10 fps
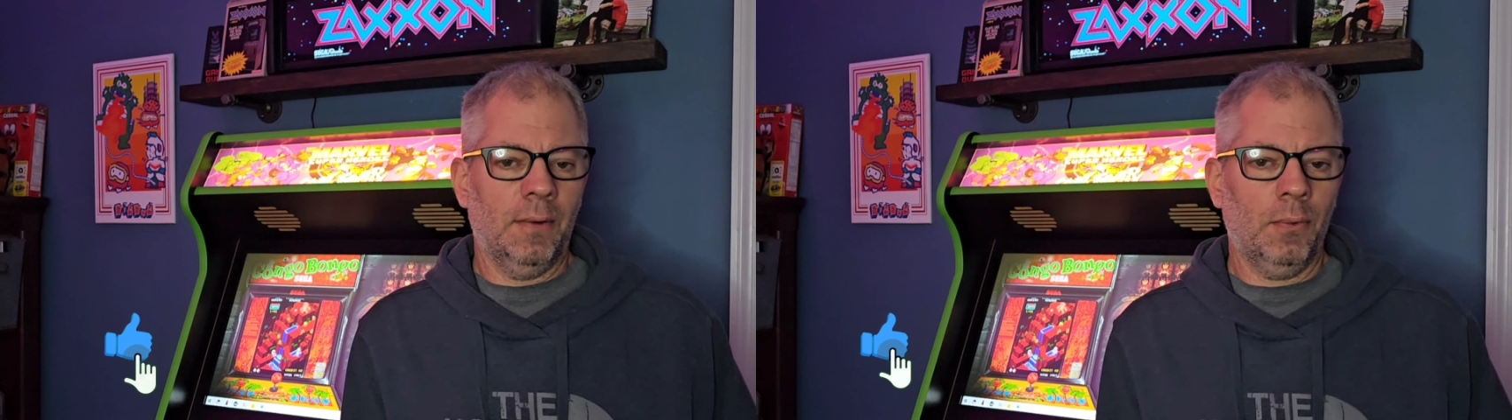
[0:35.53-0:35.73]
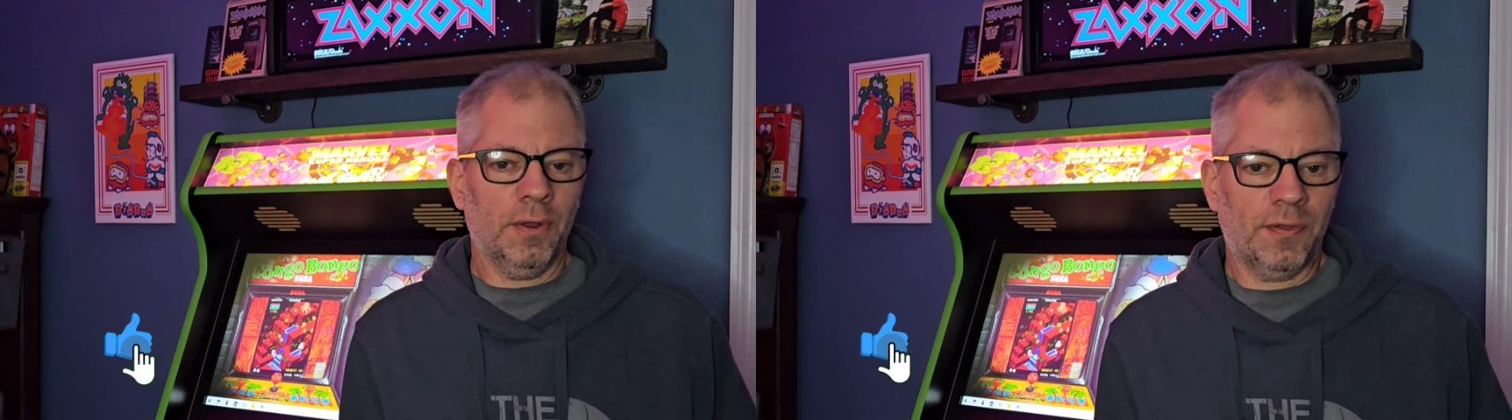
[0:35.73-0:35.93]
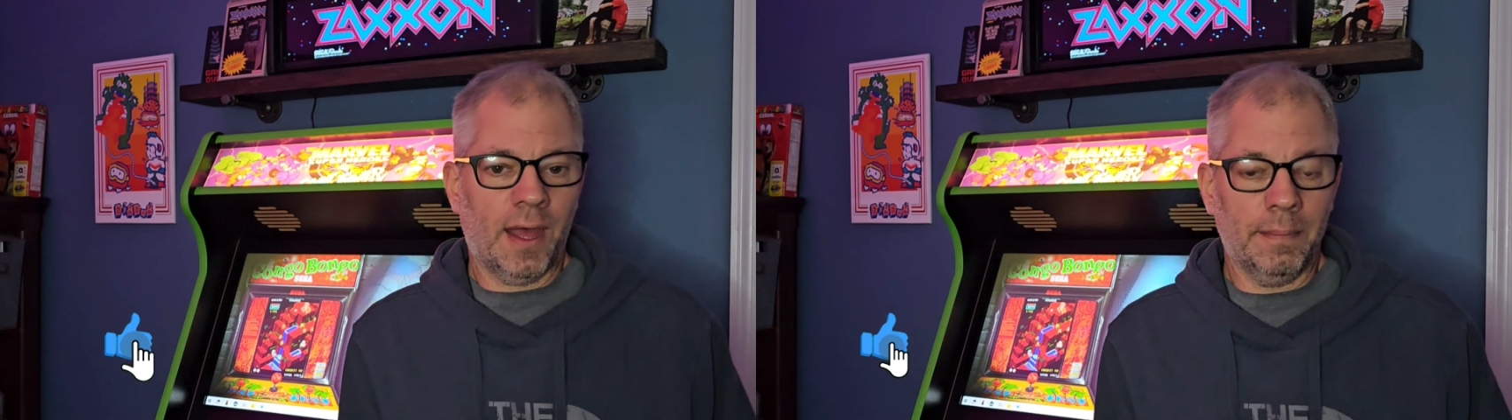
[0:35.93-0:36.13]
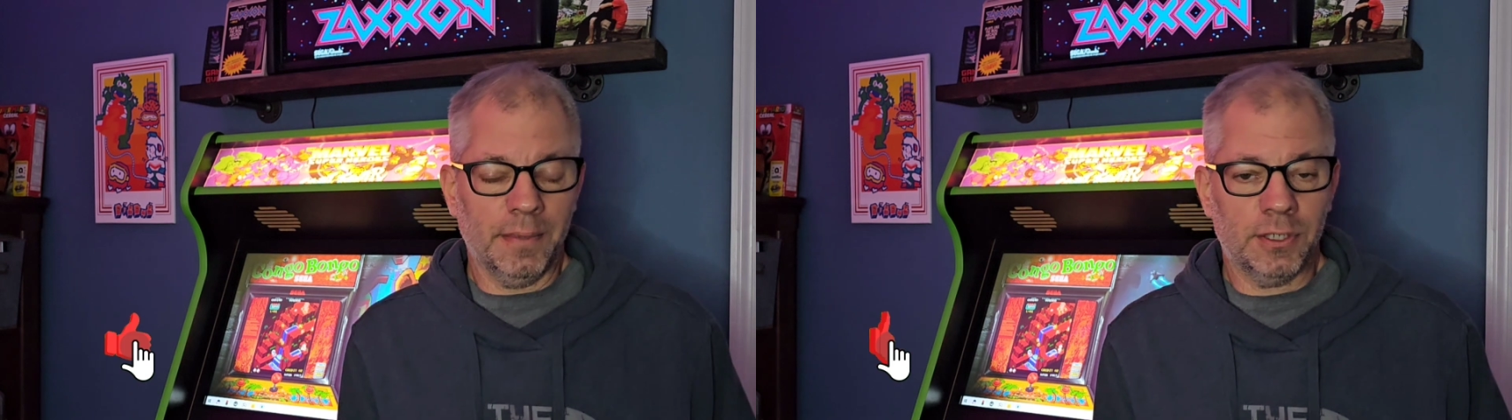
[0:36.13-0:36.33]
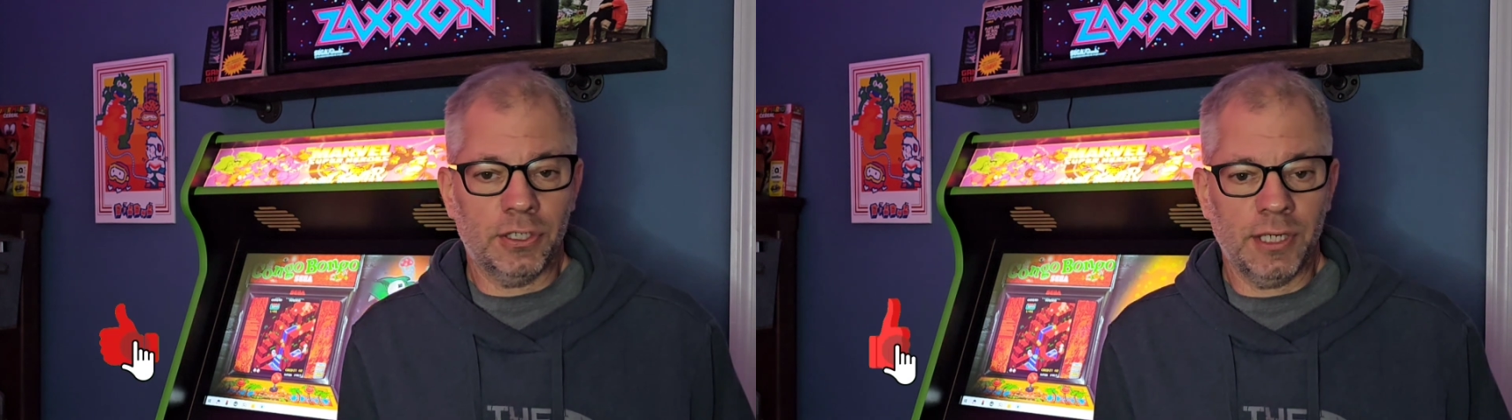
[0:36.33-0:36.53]
with
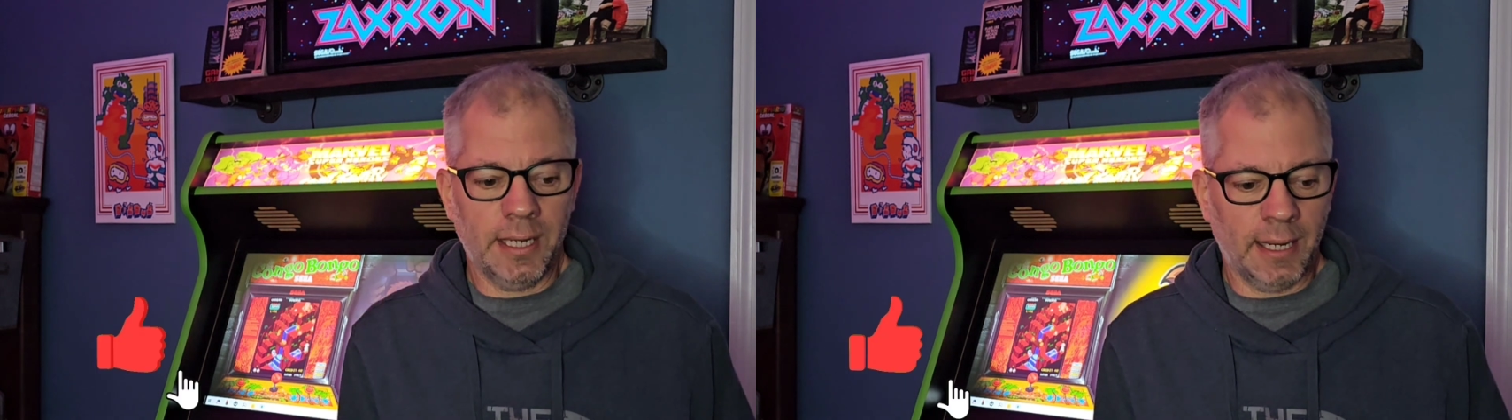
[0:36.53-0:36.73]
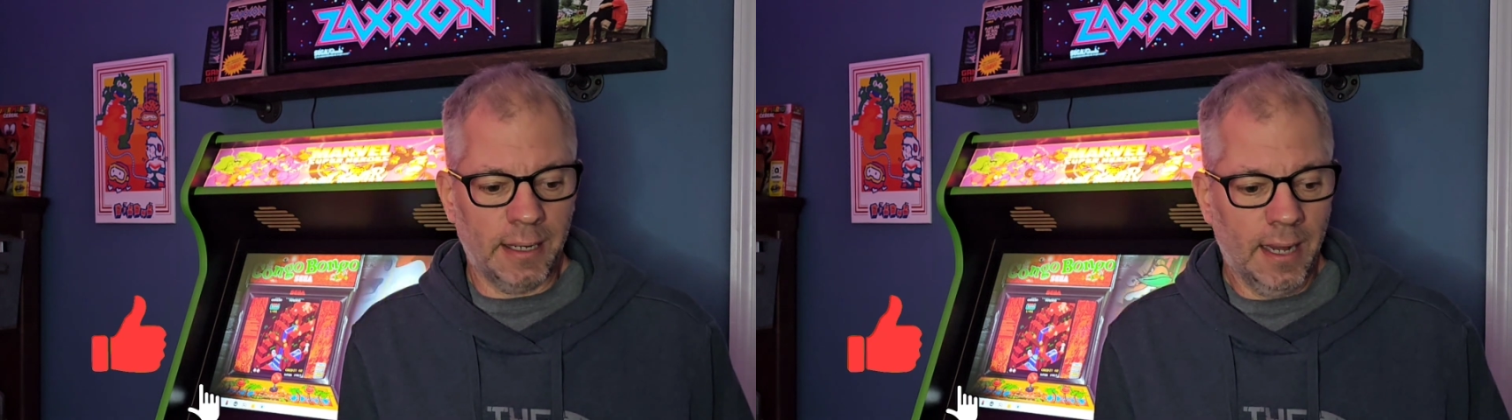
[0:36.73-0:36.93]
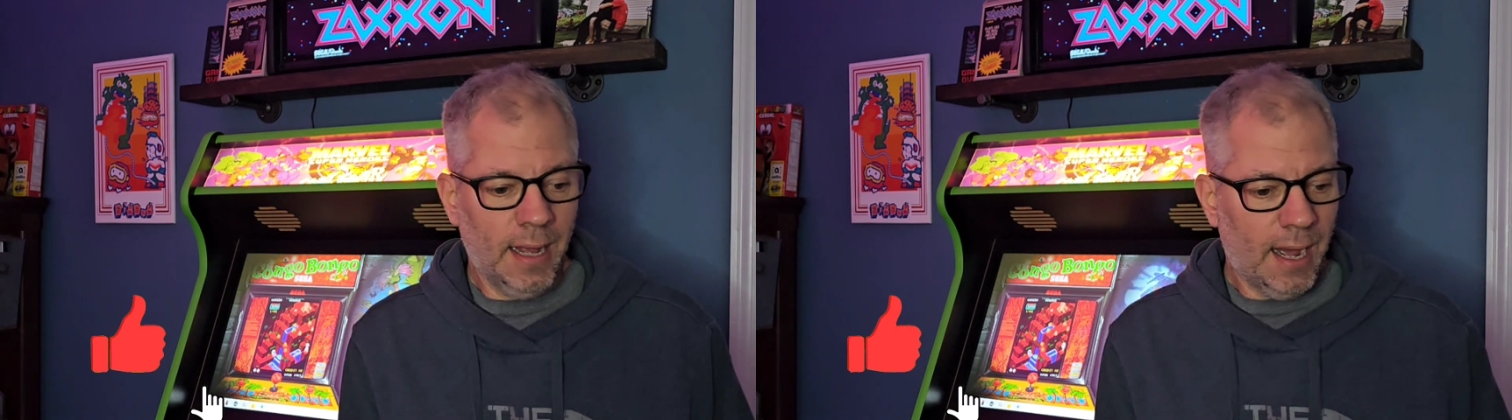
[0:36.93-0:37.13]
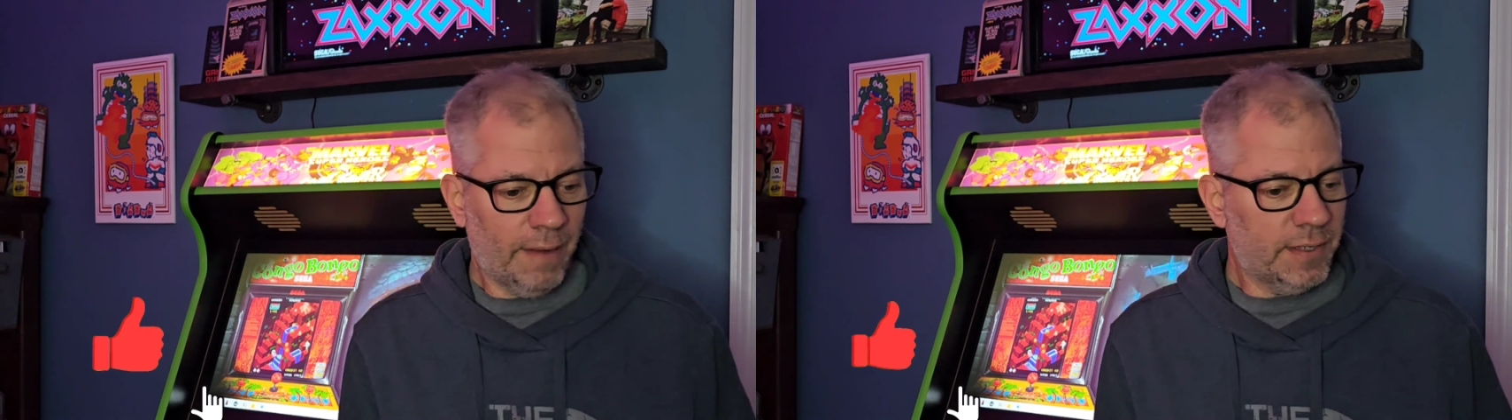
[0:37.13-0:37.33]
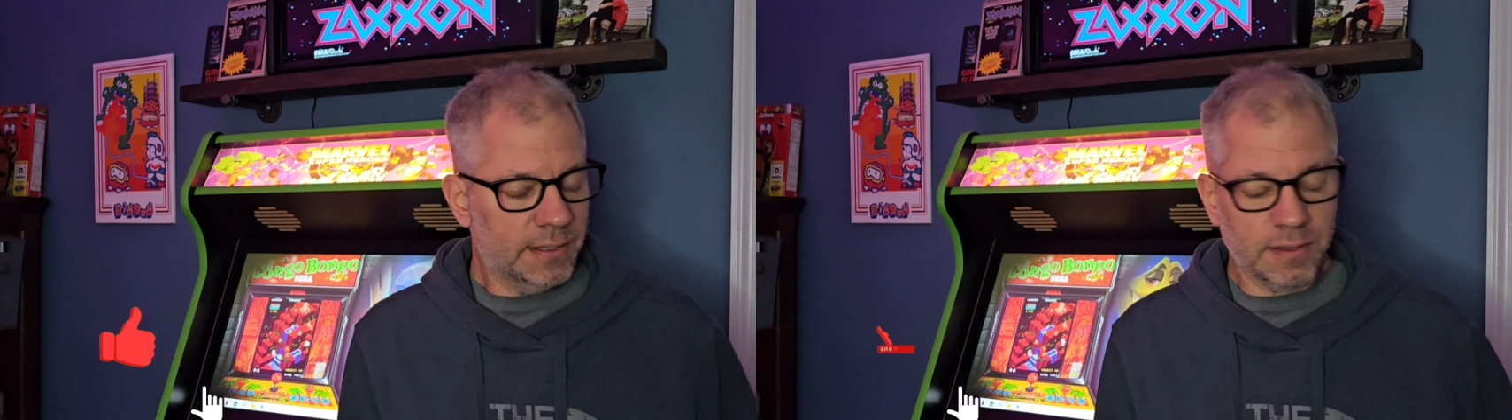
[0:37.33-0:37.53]
that machine.
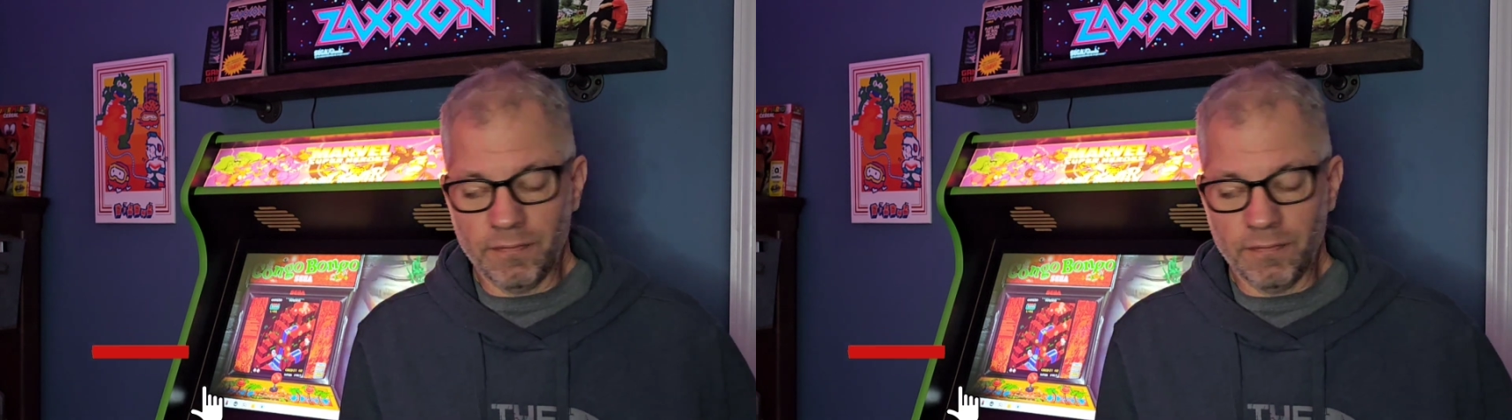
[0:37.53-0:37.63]
I've done